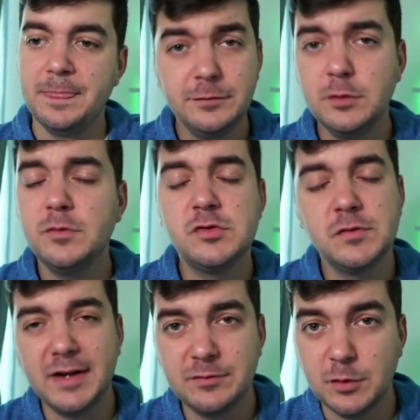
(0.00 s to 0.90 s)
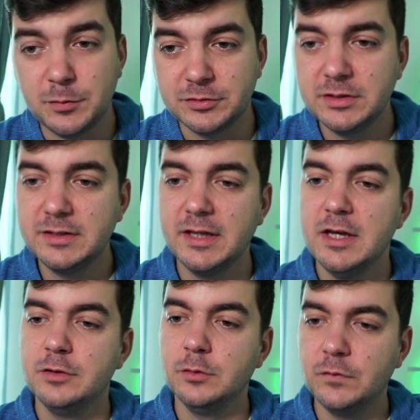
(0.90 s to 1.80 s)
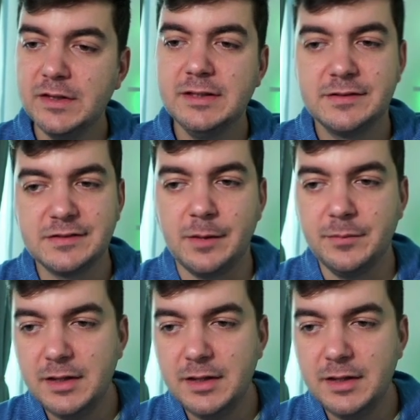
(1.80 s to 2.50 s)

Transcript: after which you will have the opportunity to win some